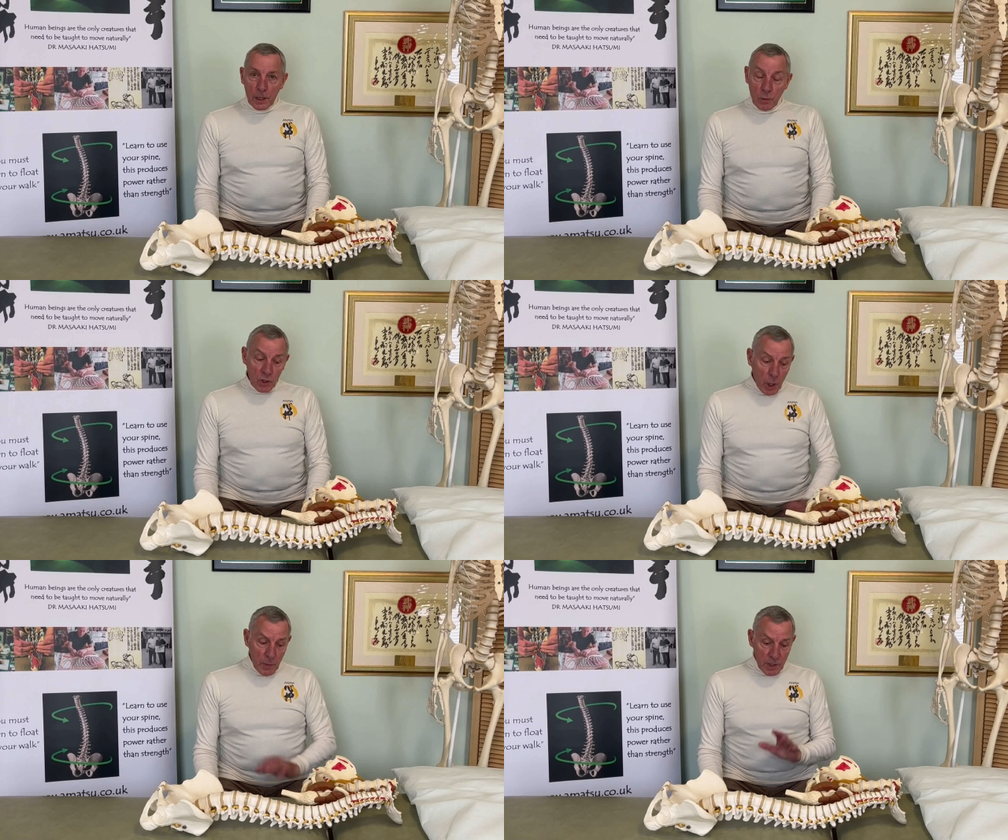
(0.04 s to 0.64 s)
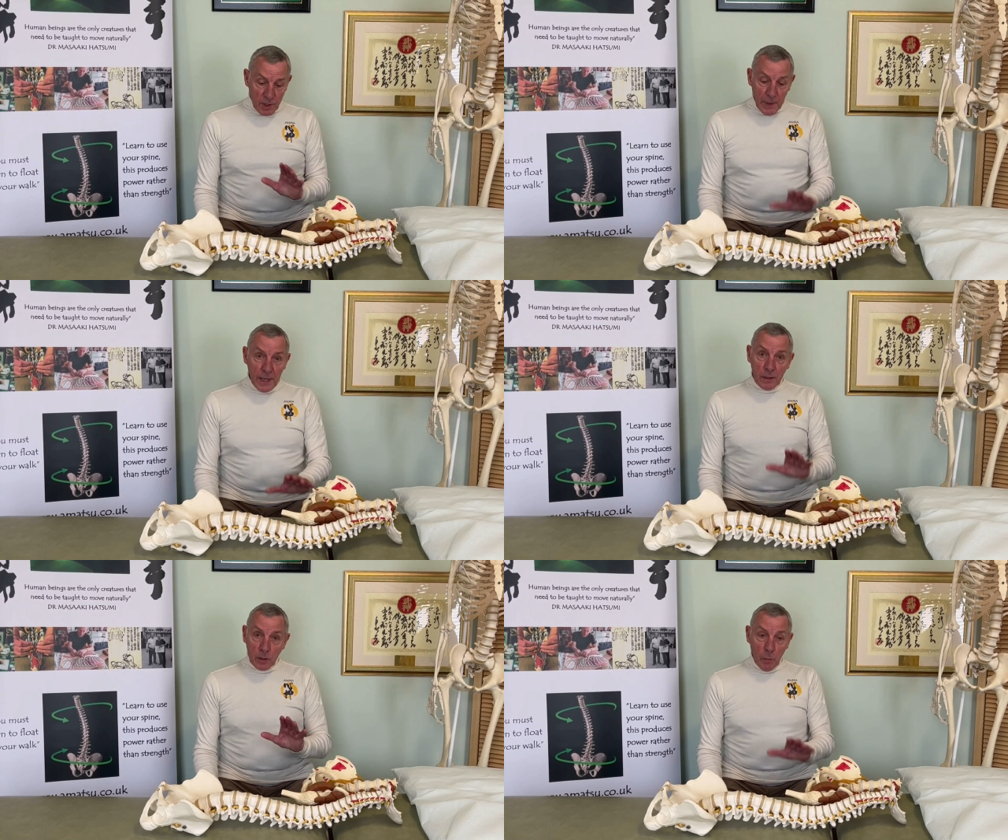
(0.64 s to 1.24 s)
most common
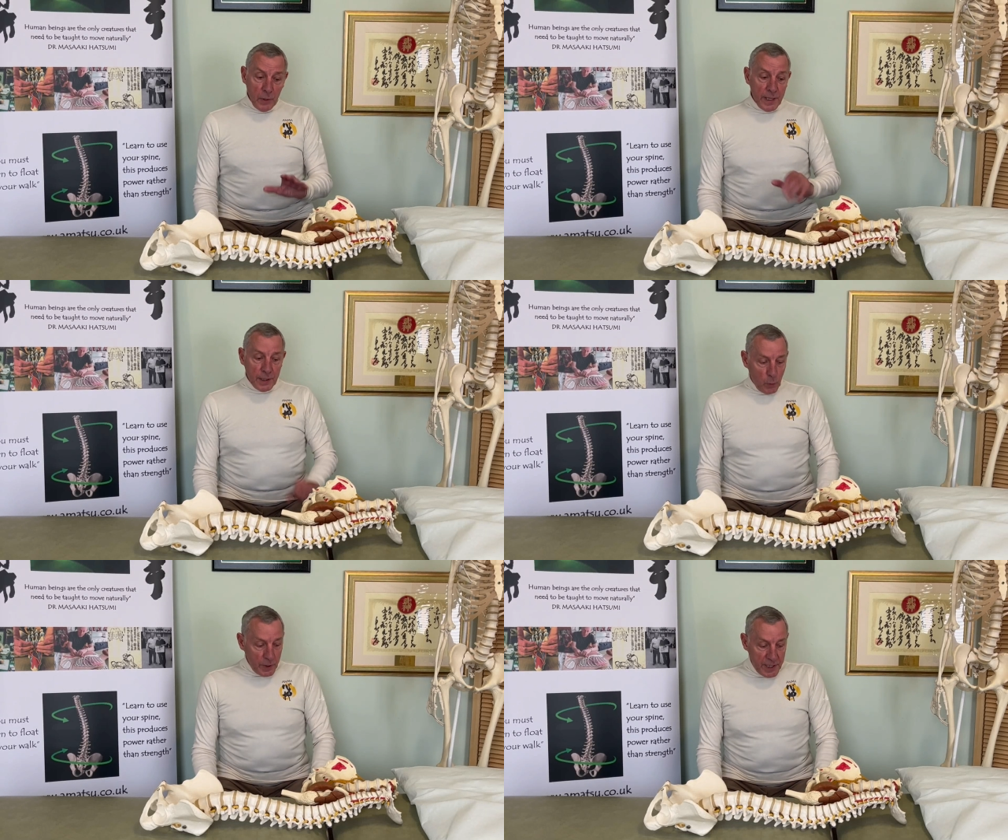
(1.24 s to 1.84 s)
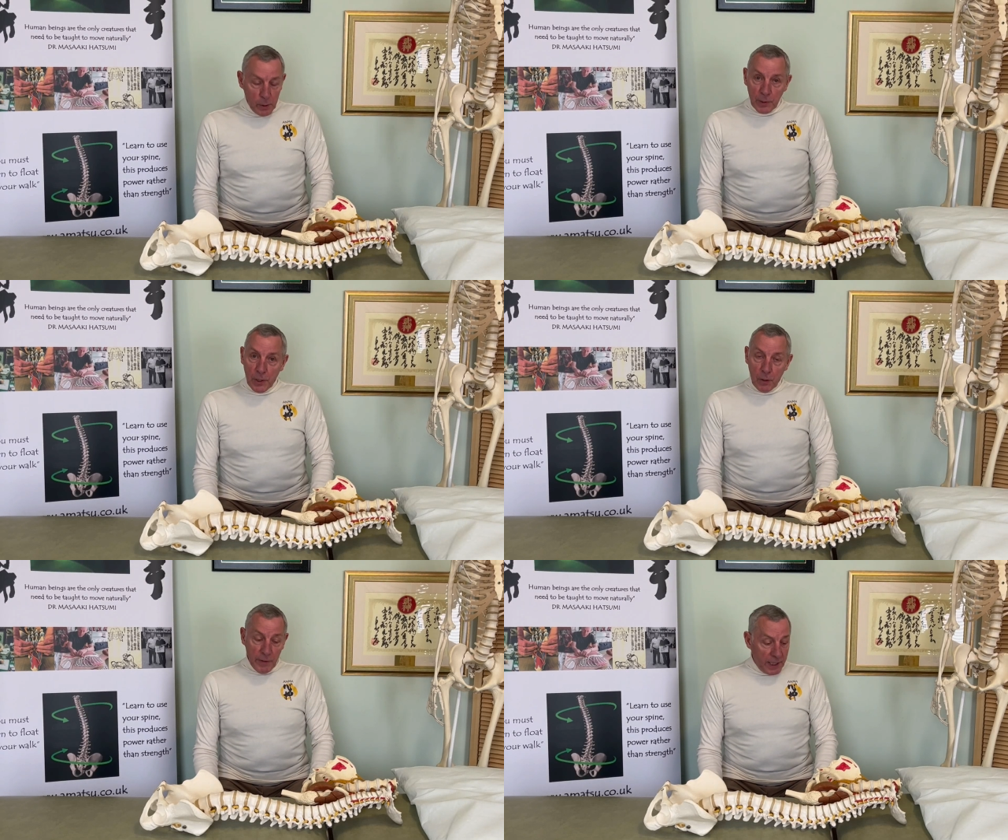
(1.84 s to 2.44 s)
spinal complaint that we deal with
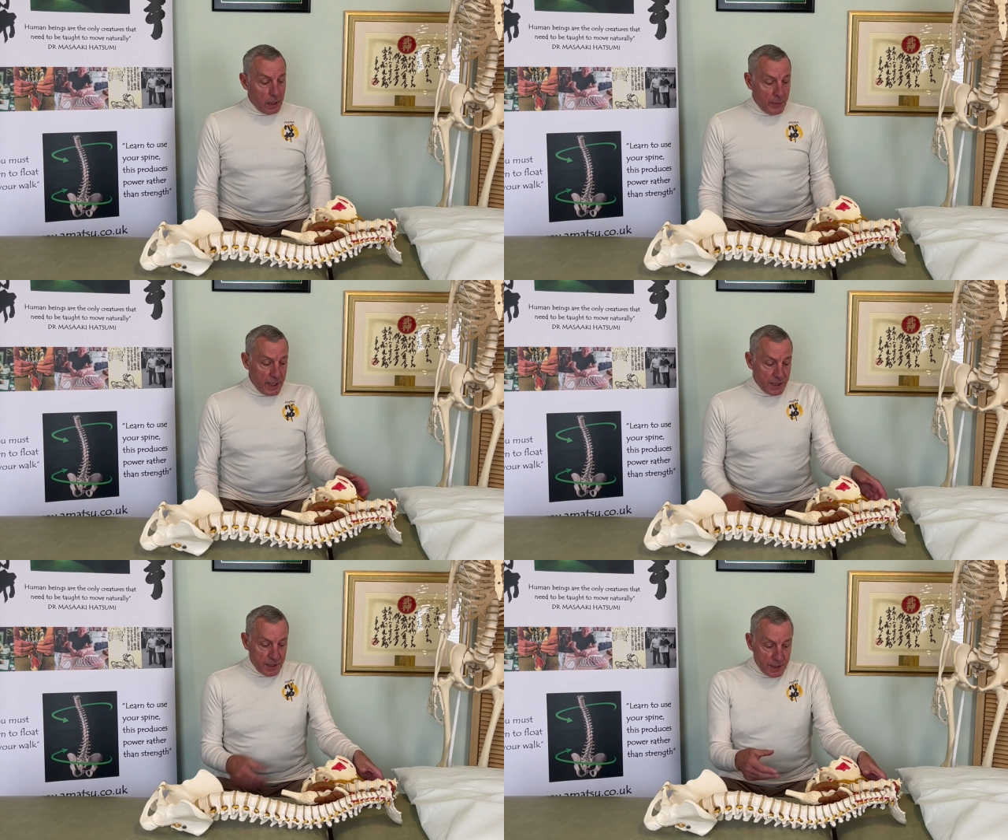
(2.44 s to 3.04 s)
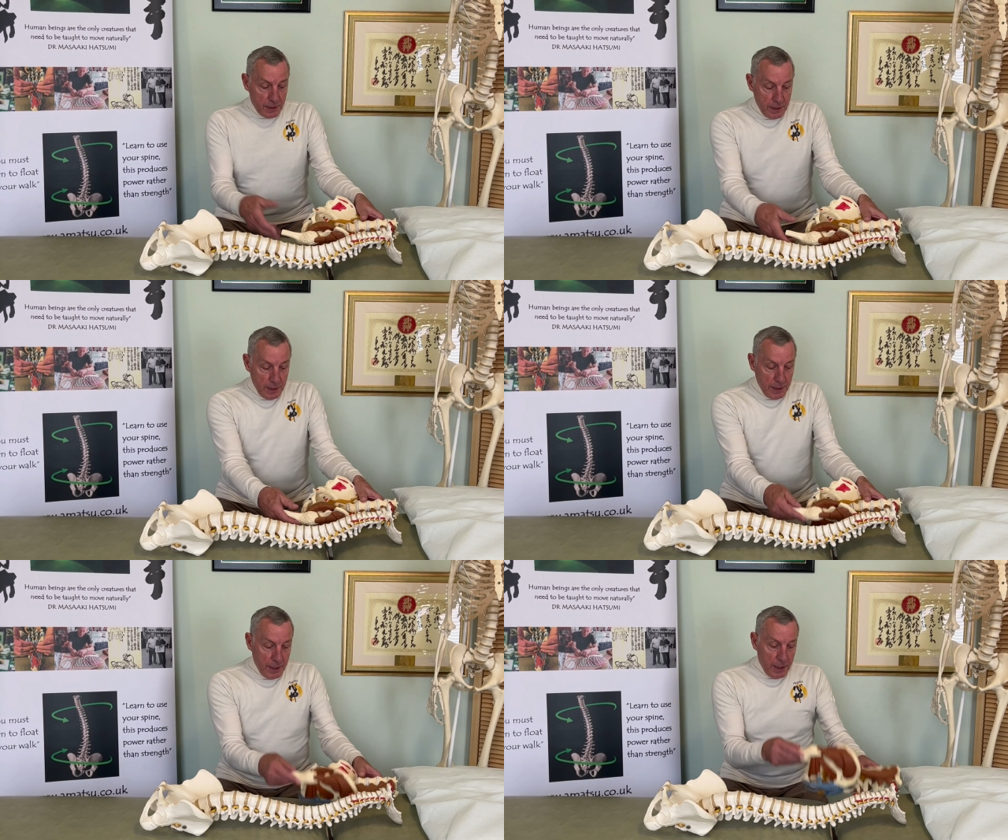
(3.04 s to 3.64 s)
on a regular basis
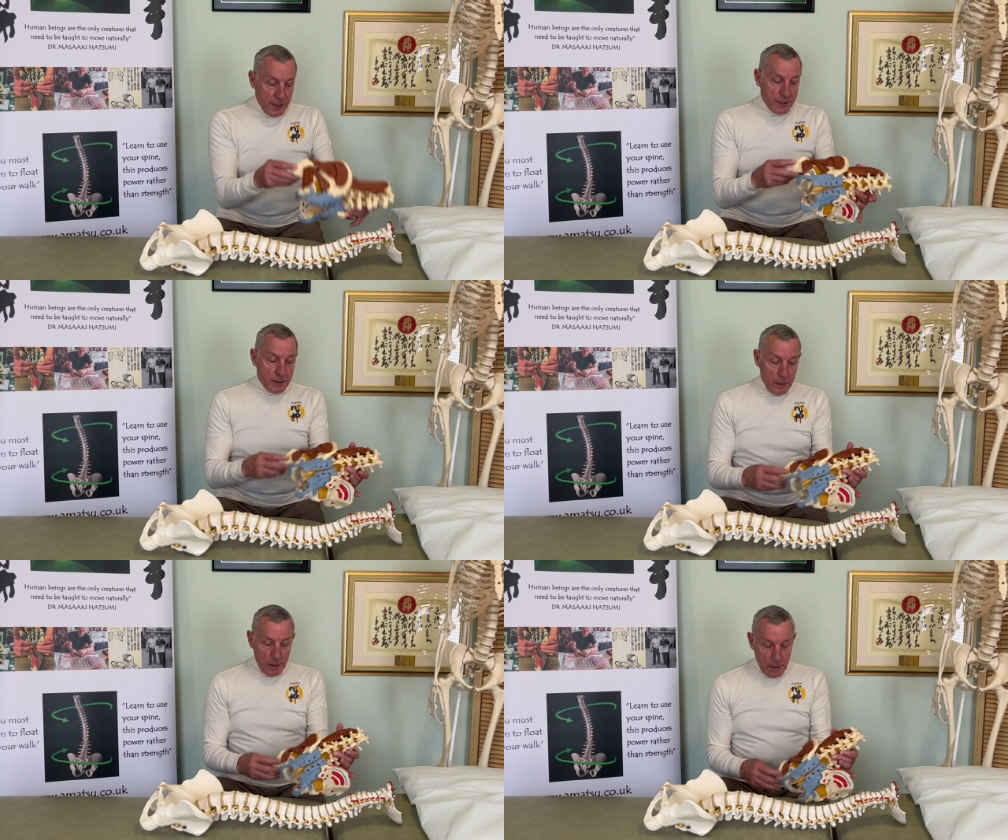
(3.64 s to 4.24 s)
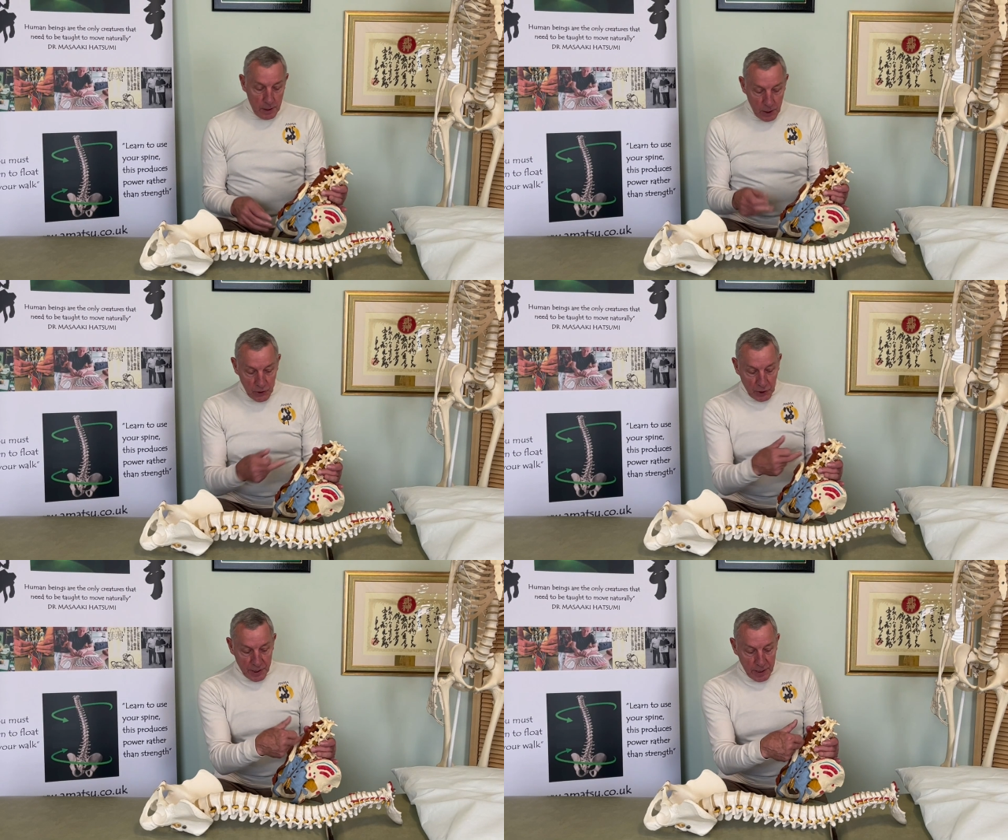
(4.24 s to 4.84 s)
is a
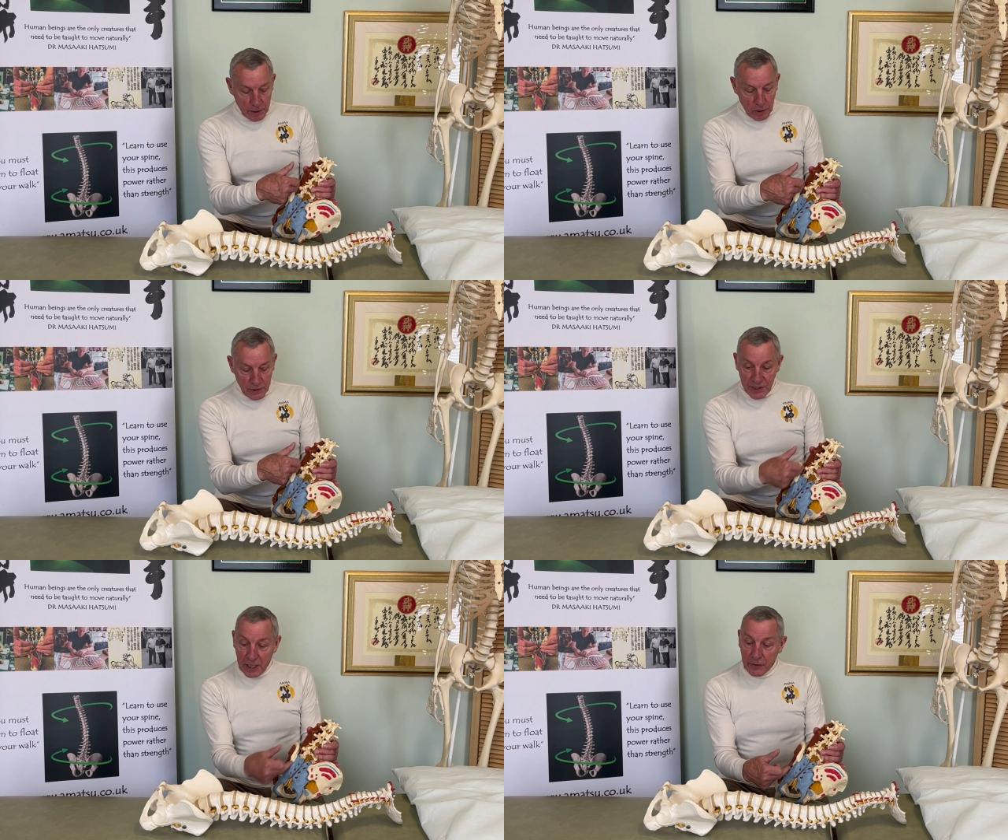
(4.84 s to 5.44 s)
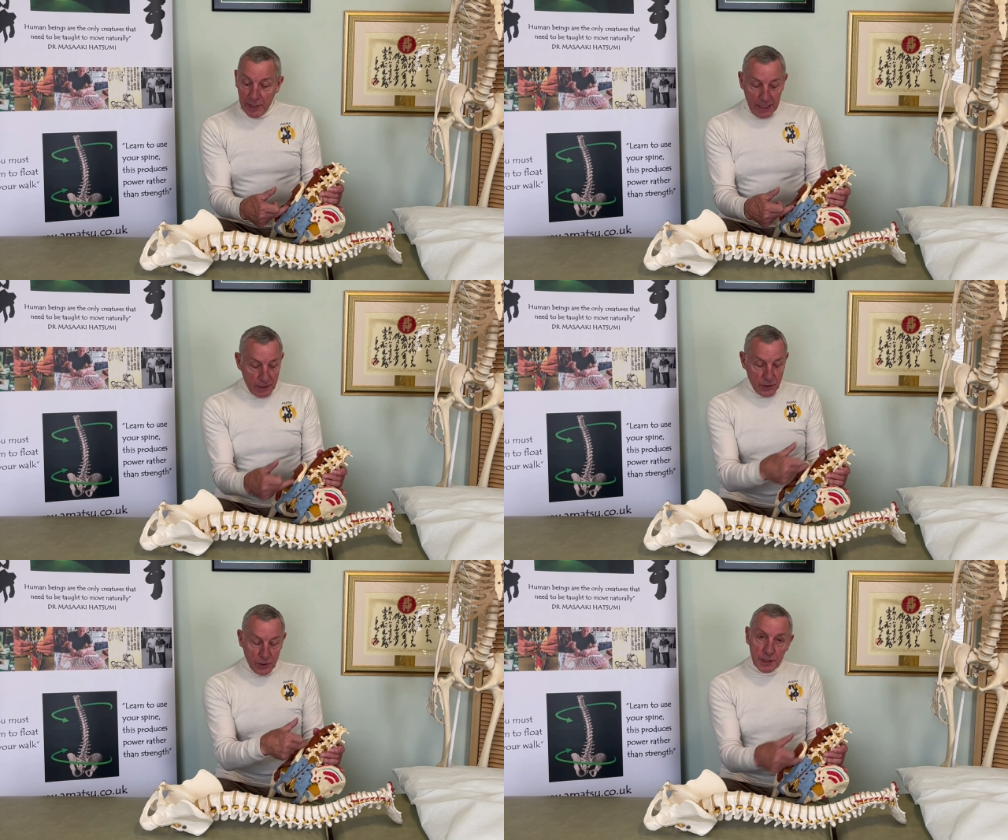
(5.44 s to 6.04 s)
joint here called the sacroiliac
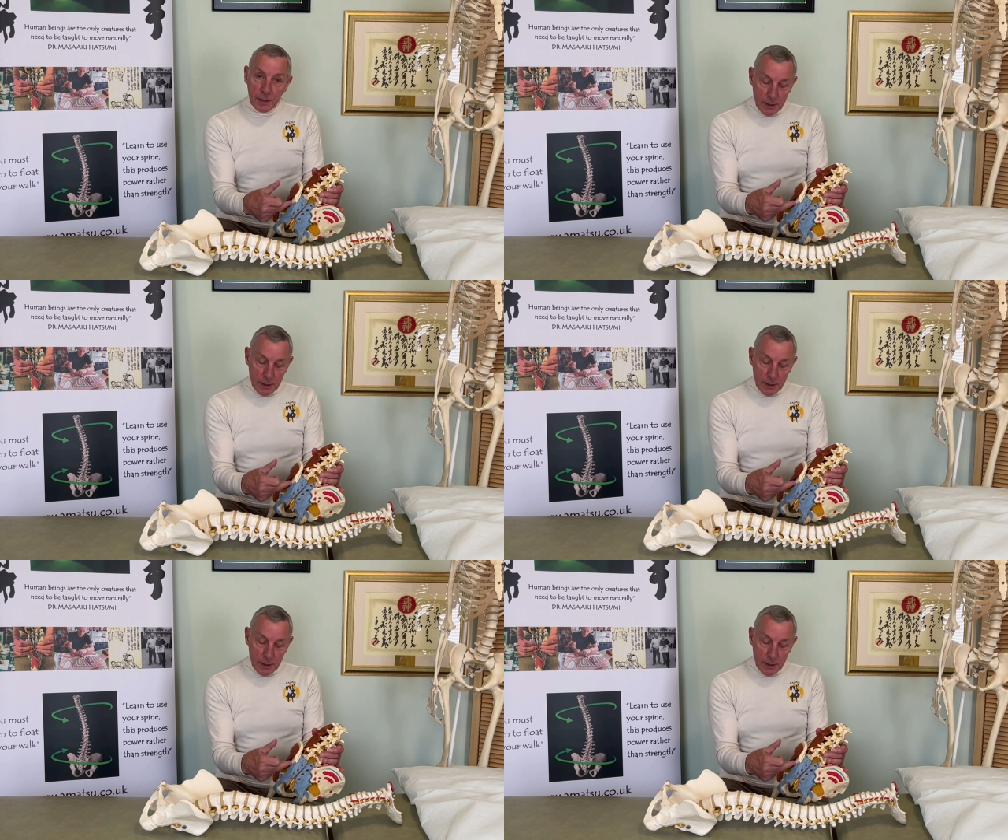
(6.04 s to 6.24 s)
joint,